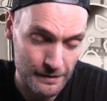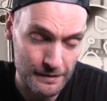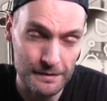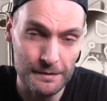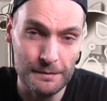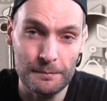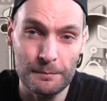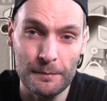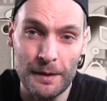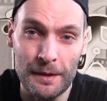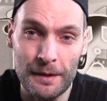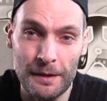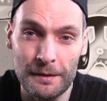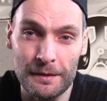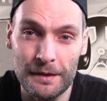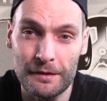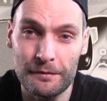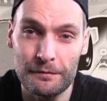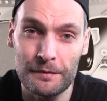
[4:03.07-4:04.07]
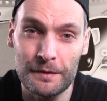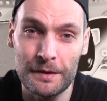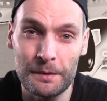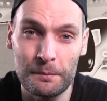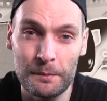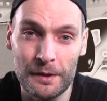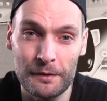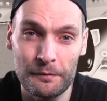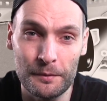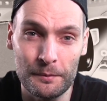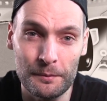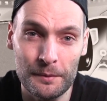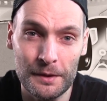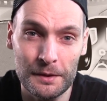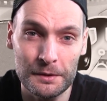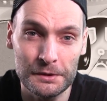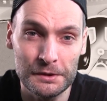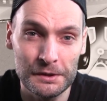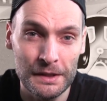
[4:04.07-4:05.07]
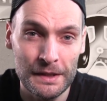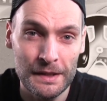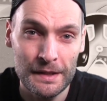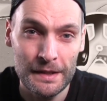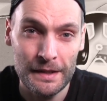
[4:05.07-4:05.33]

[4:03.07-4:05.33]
is definitely worth a watch.